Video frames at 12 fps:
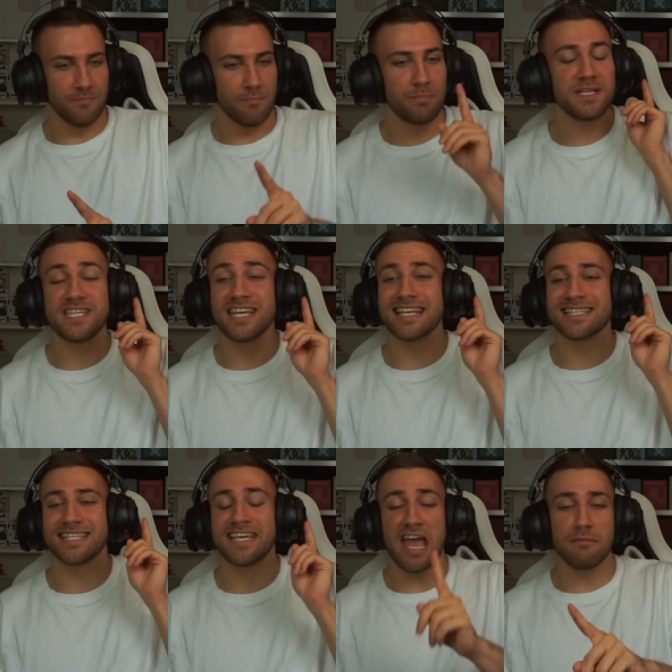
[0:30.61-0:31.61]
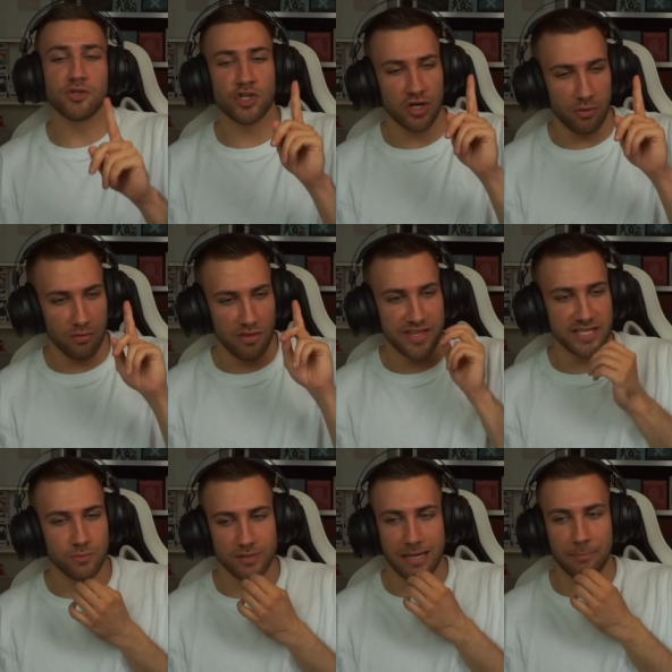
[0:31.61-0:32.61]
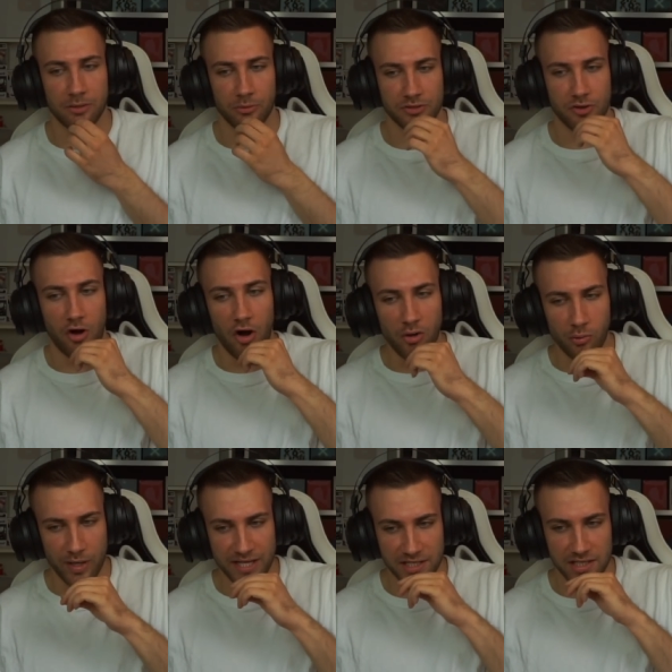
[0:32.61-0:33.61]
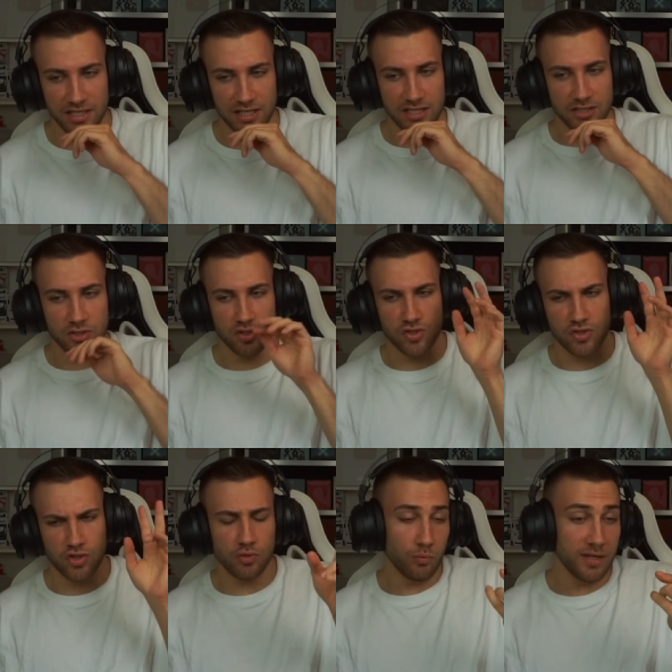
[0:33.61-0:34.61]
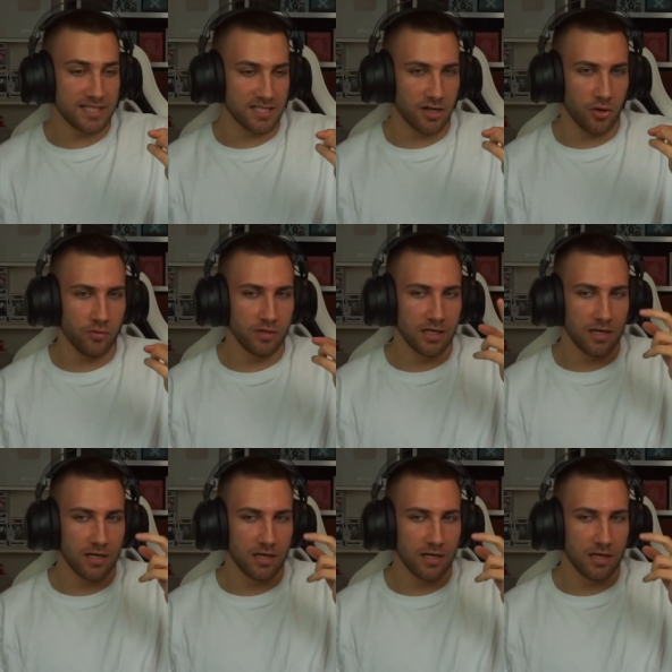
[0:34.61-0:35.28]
BTS game show. This was uploaded already 2 weeks ago,